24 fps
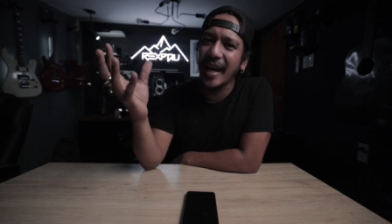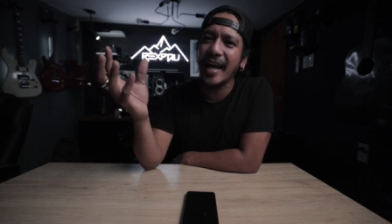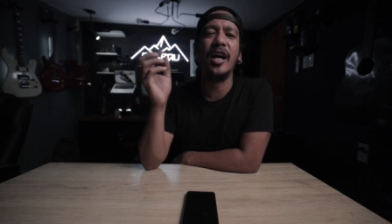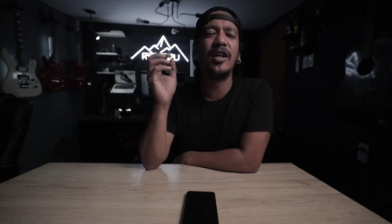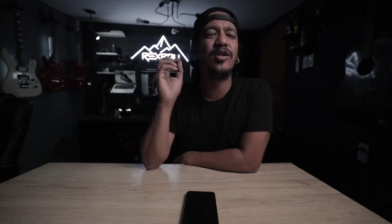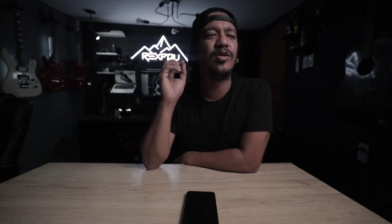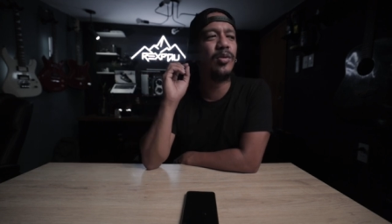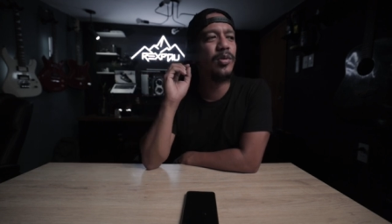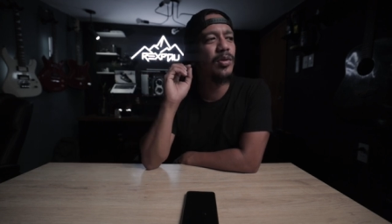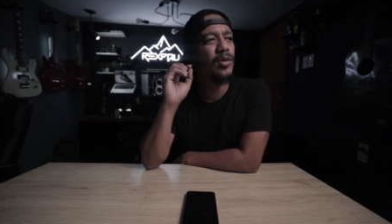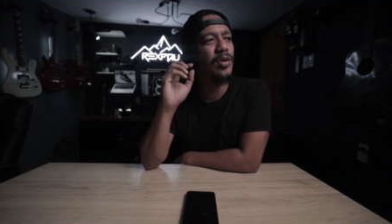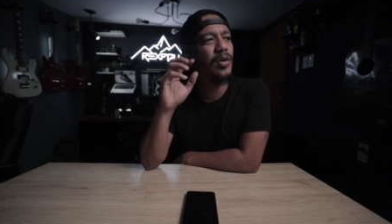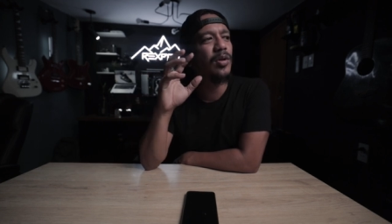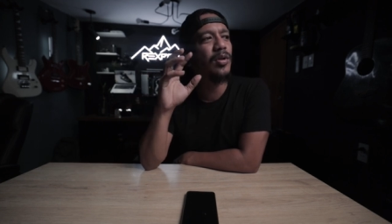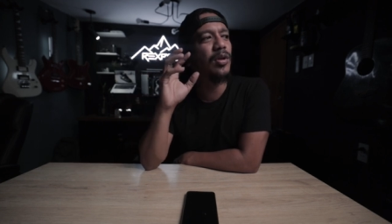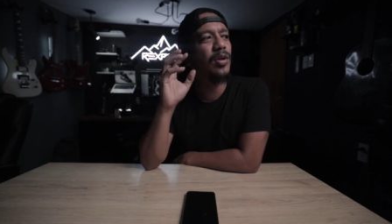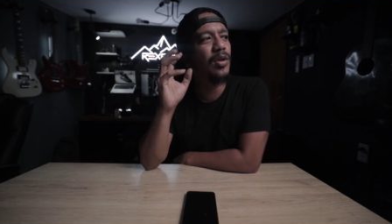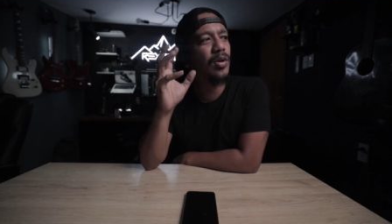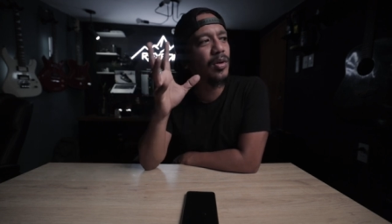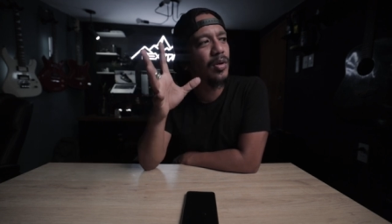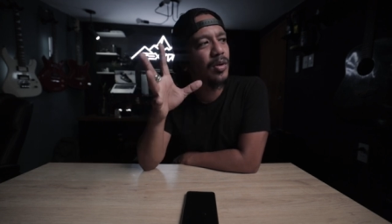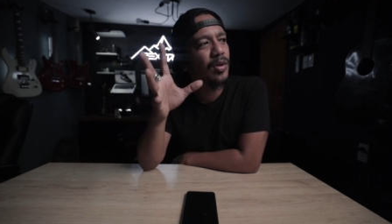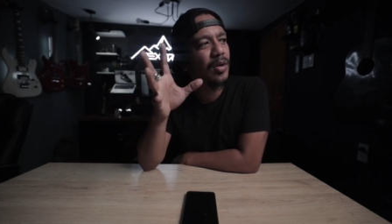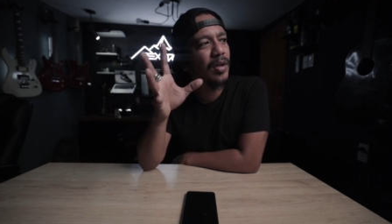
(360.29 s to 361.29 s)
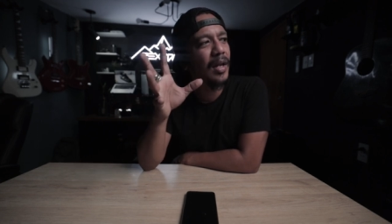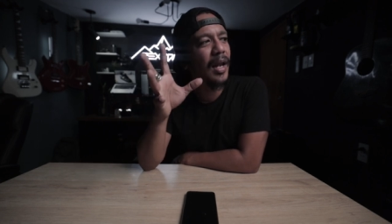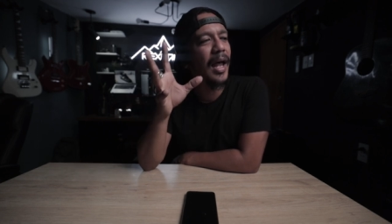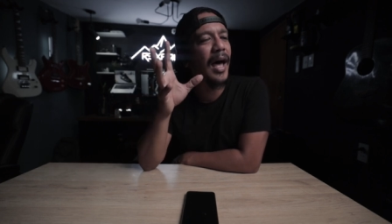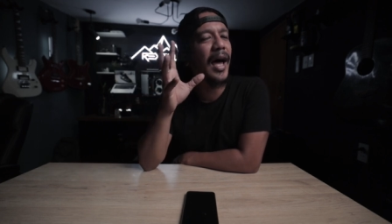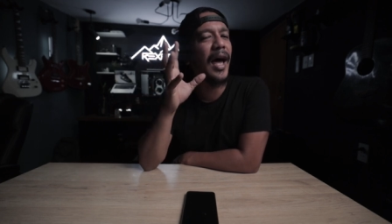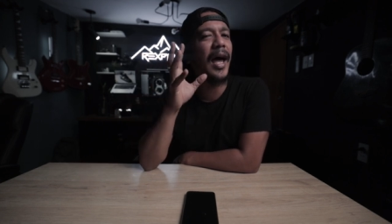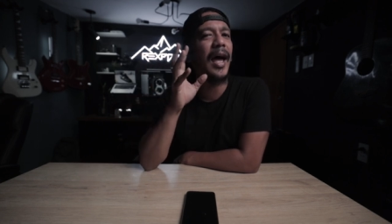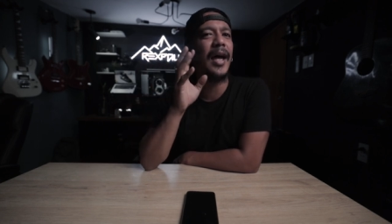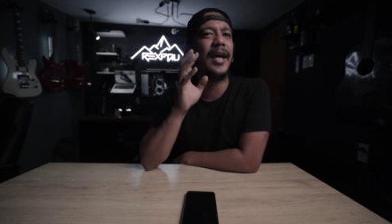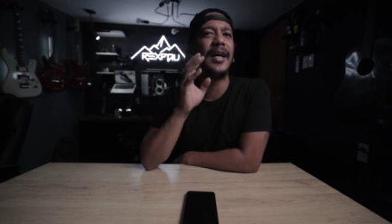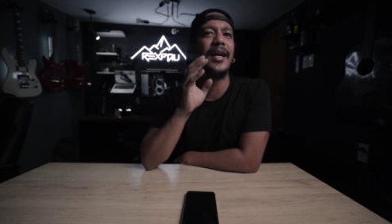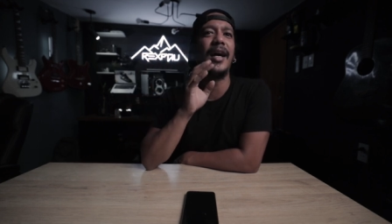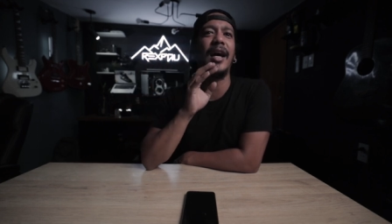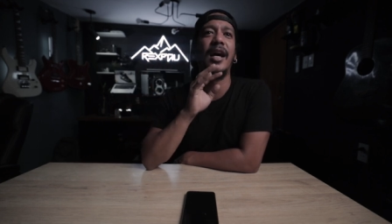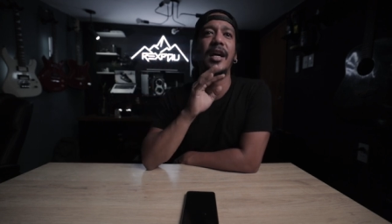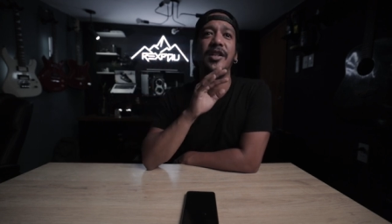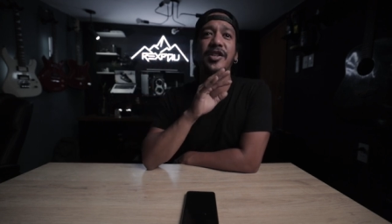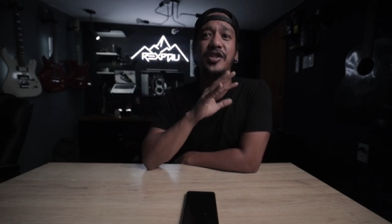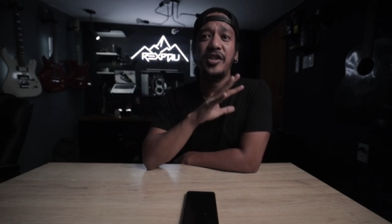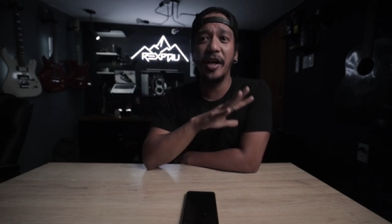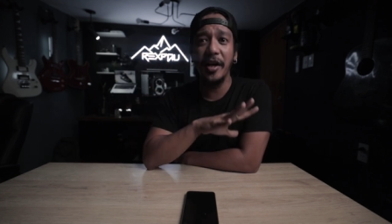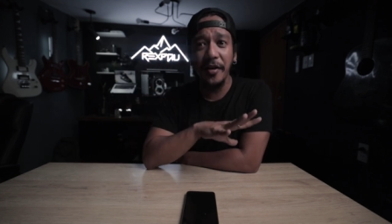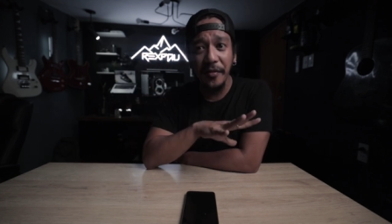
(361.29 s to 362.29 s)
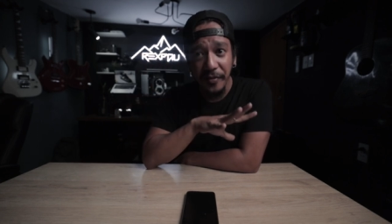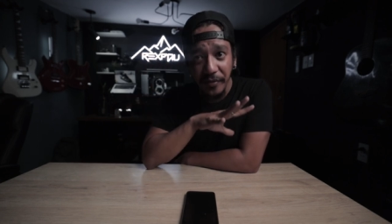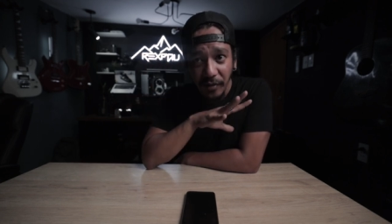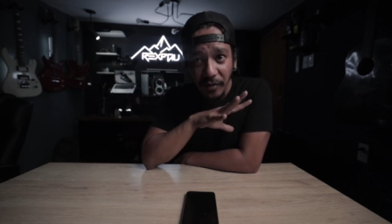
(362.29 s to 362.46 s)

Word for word: a studio look like uh, Jay